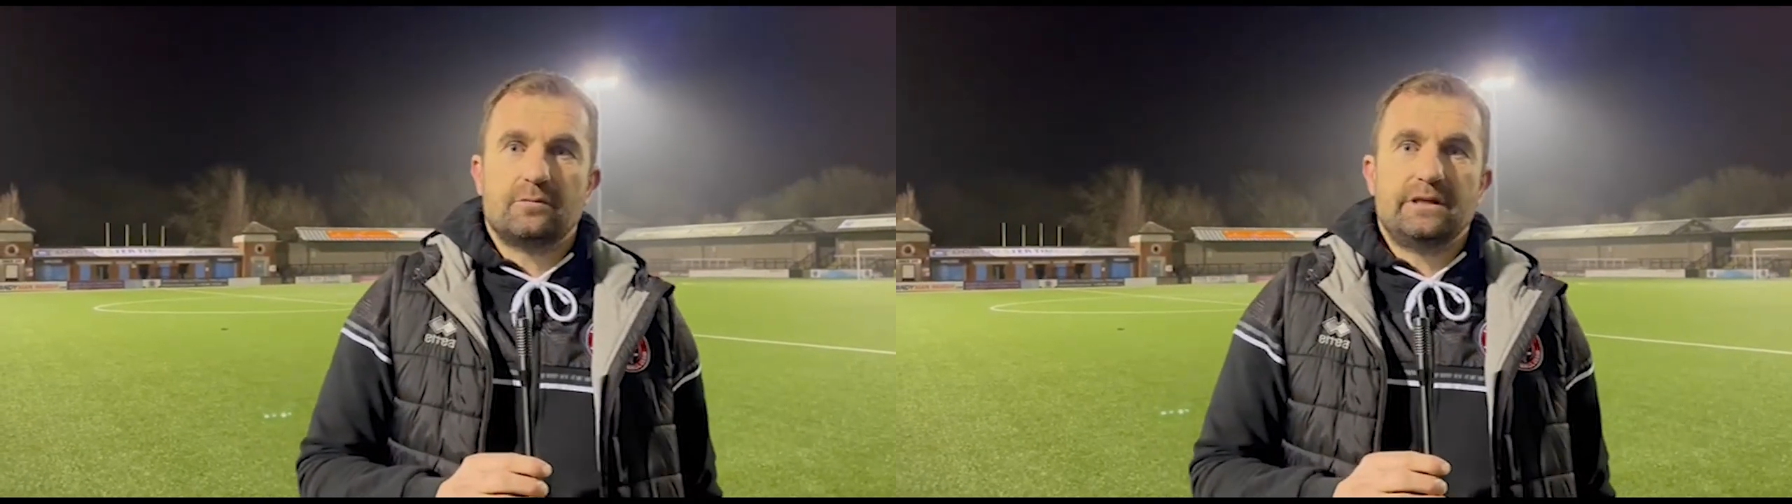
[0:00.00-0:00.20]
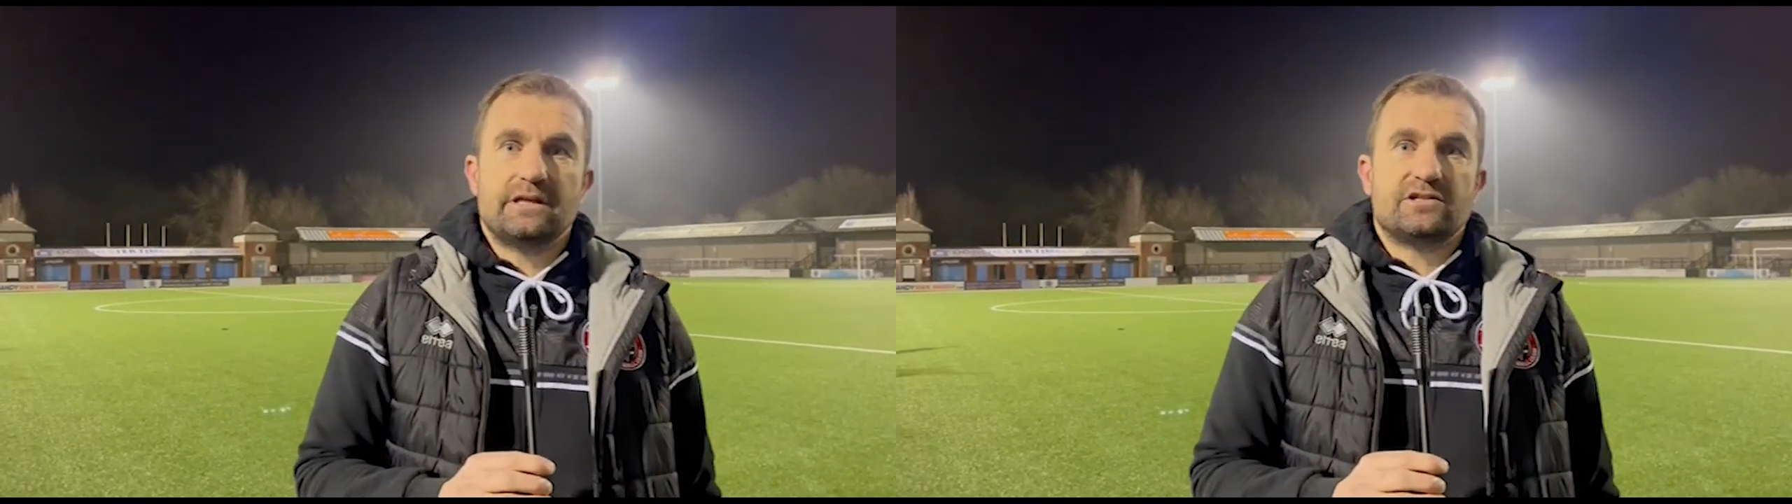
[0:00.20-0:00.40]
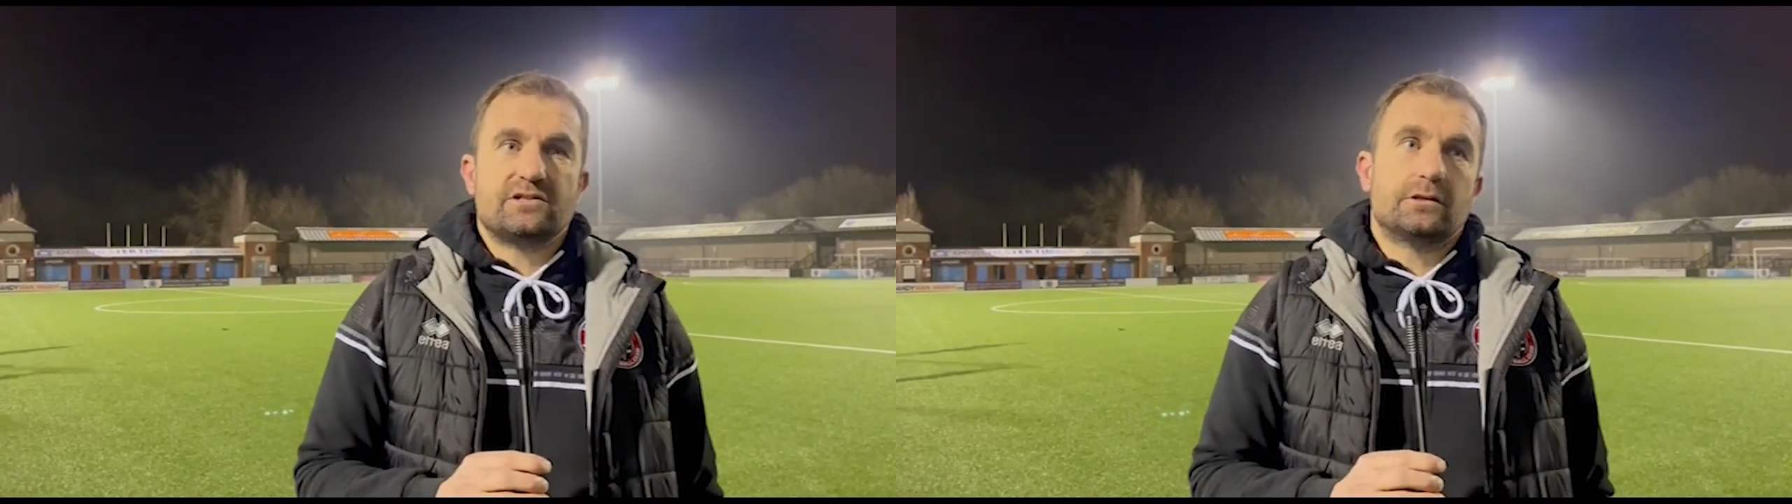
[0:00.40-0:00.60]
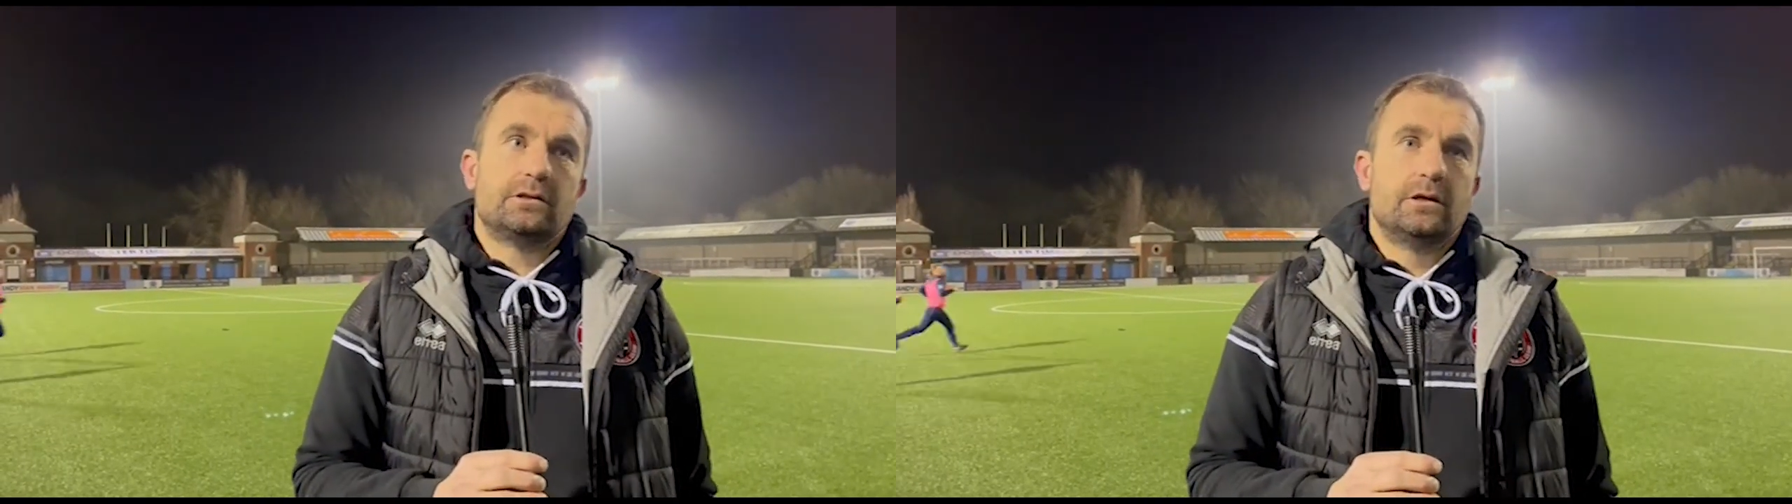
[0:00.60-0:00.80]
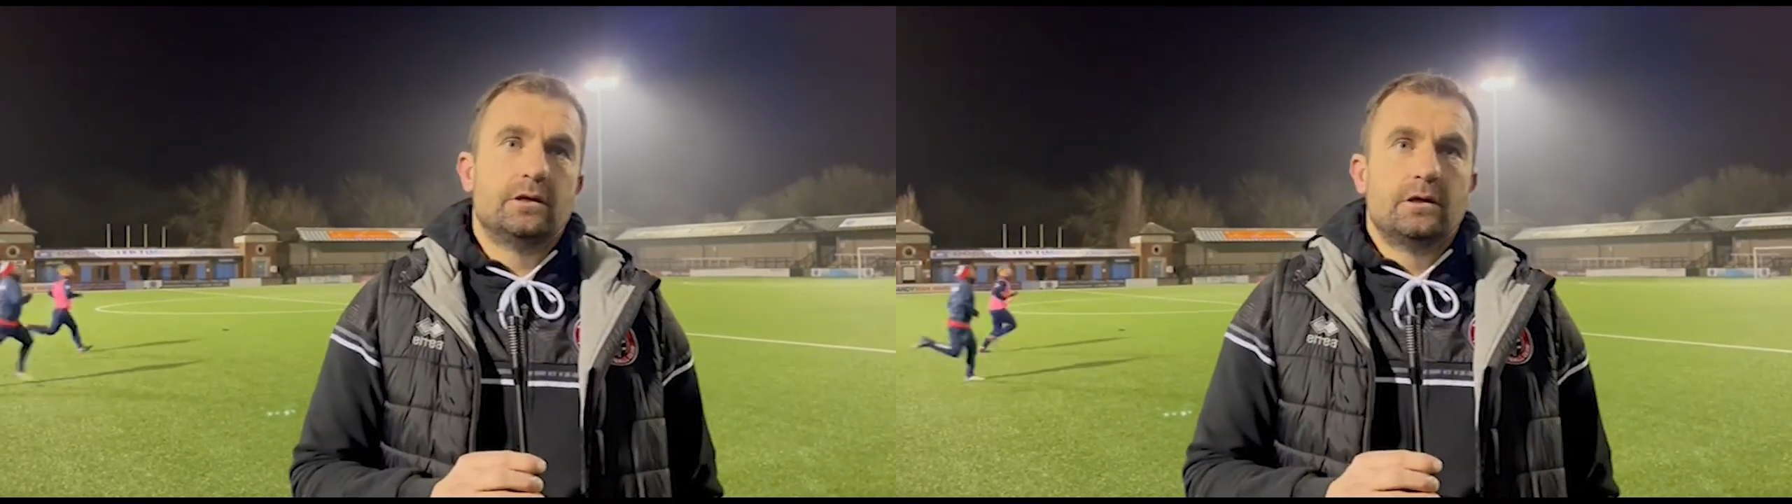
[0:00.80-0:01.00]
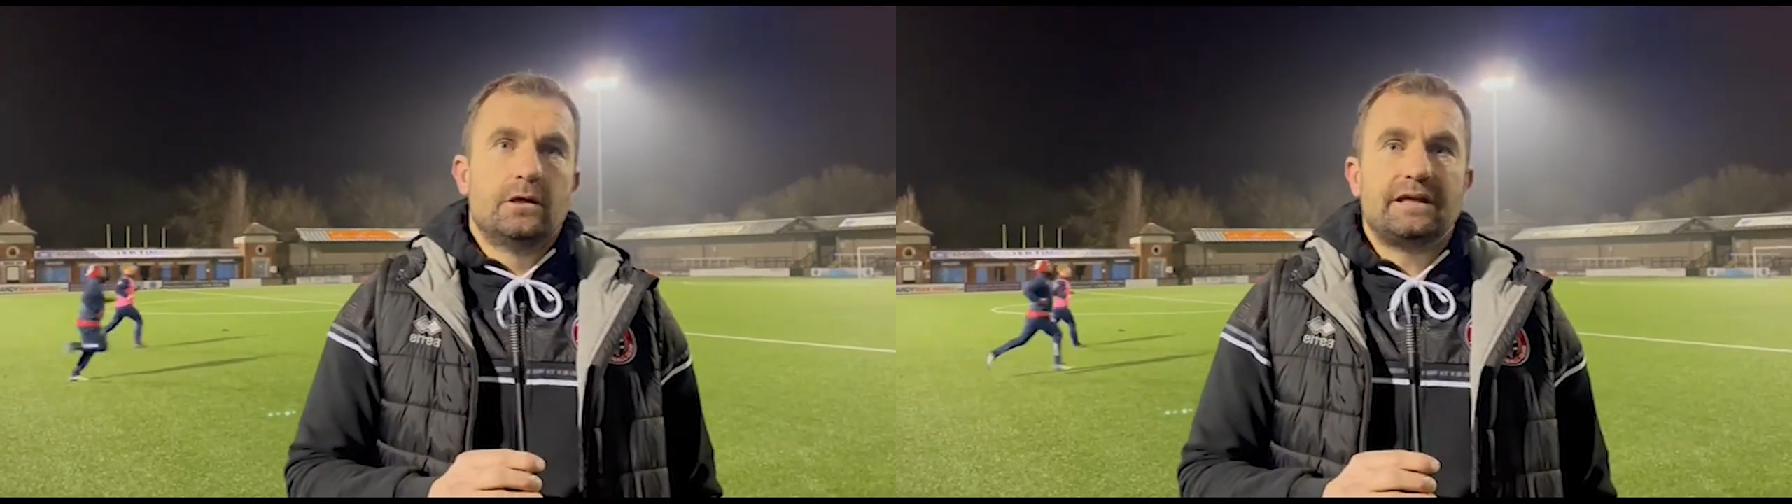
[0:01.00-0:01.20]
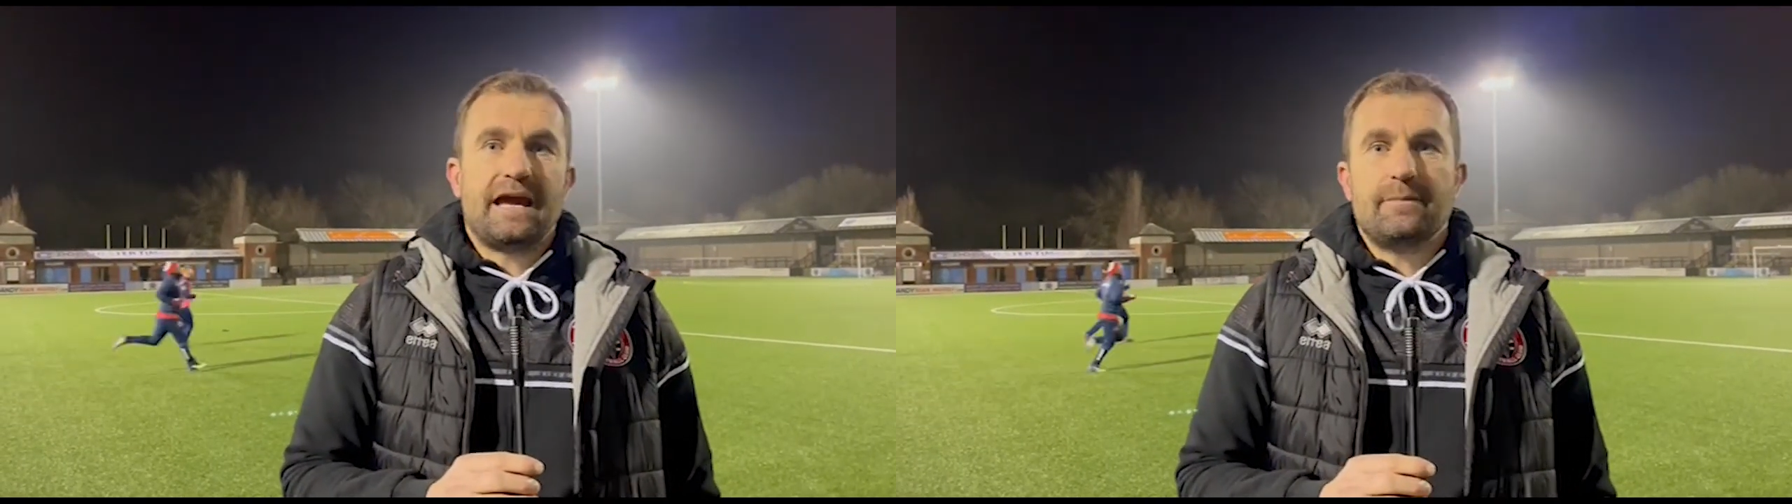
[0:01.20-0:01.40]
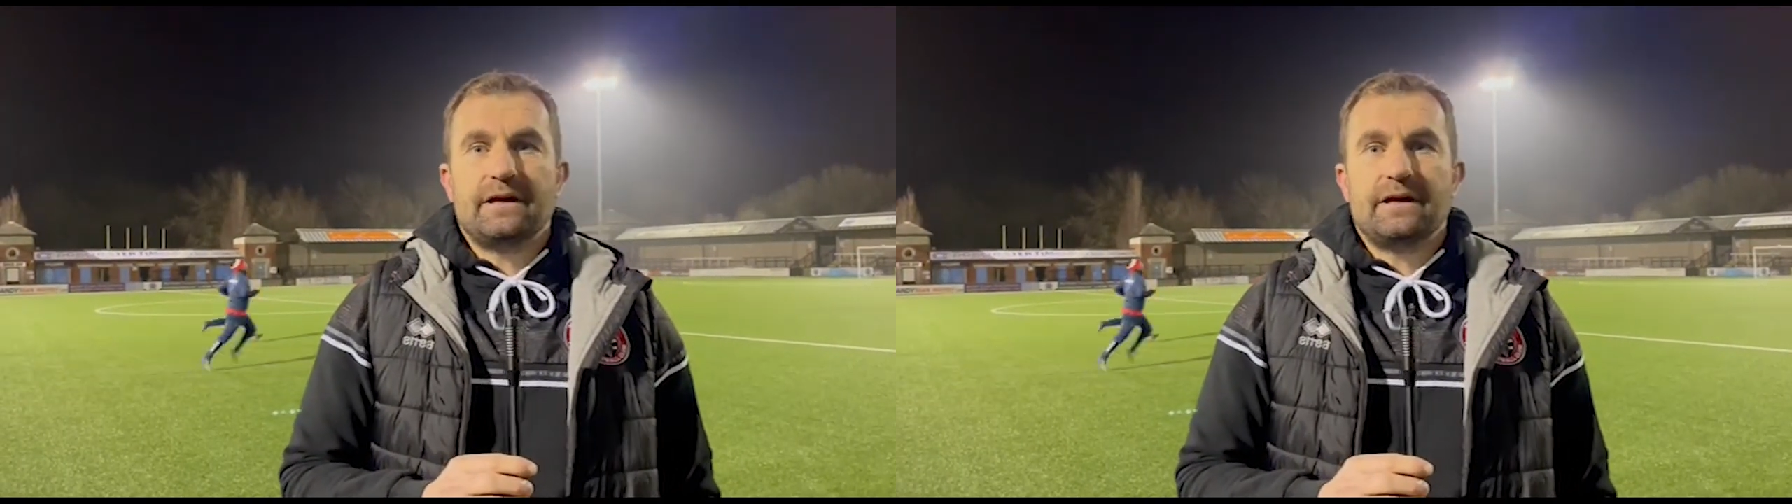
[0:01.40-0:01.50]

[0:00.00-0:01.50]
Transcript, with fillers: I mean, this is a game